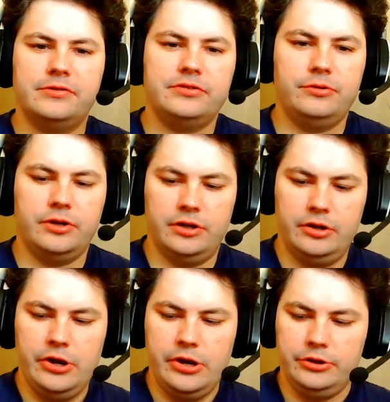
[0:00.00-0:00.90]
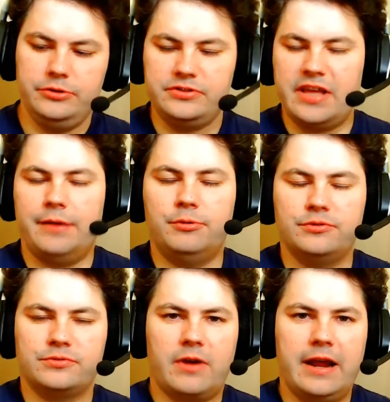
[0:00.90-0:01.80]
You can use tables
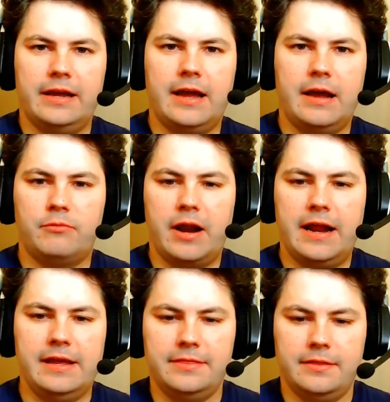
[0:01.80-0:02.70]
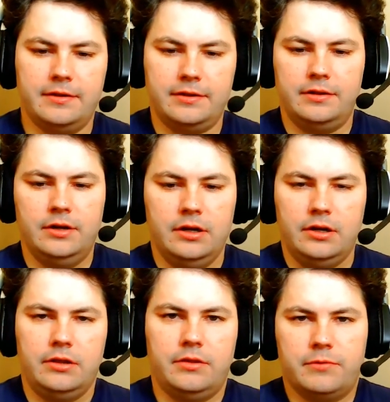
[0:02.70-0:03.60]
right in the
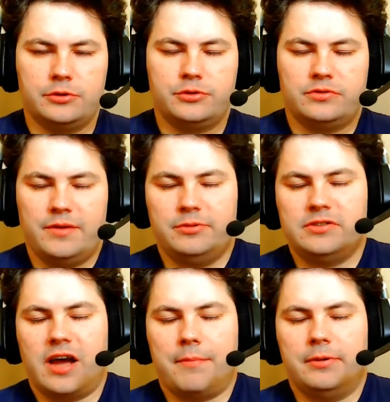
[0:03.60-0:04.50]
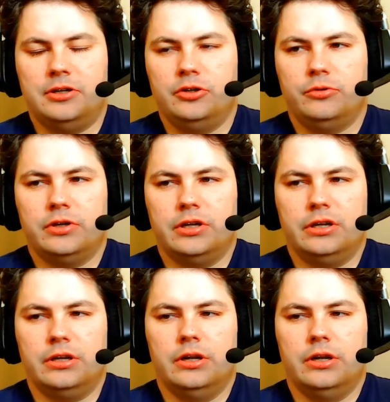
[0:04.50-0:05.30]
virtual tabletop, and you can